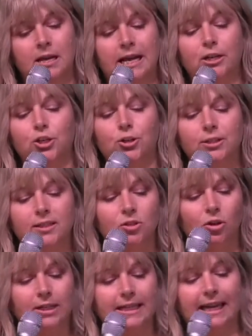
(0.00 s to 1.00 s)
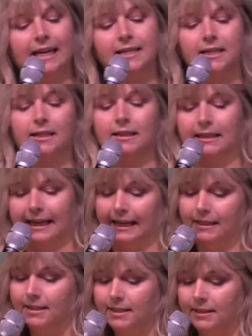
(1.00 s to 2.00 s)
and chooses not to enter the
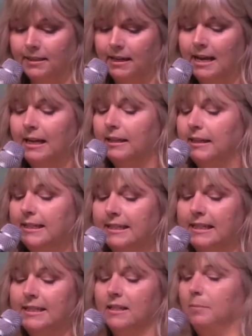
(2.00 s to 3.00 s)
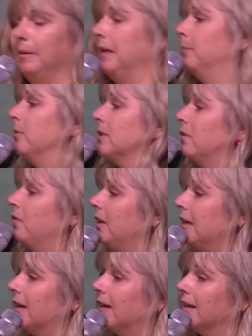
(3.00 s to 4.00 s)
land, listening to the people's
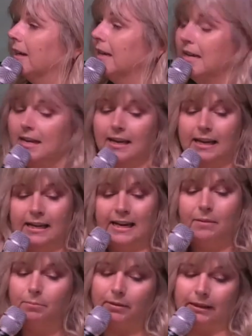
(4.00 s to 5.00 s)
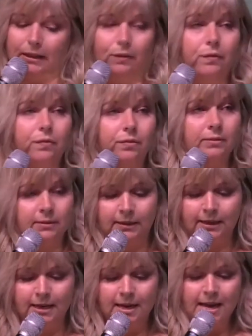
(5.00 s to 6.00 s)
fear and unbelief.
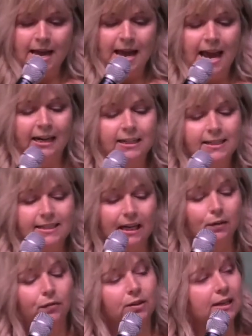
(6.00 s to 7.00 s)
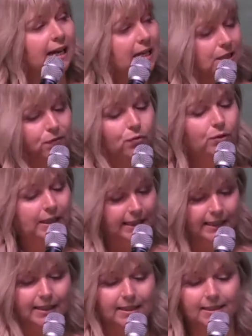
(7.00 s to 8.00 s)
And instead, for the next forty
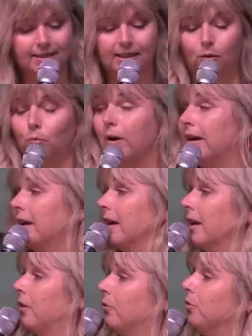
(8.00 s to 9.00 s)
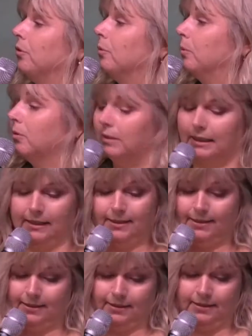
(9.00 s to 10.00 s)
years, they wander through the
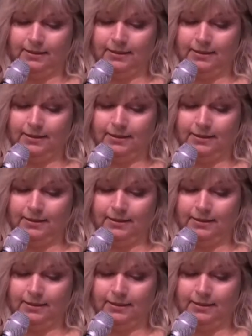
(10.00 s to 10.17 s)
wilderness.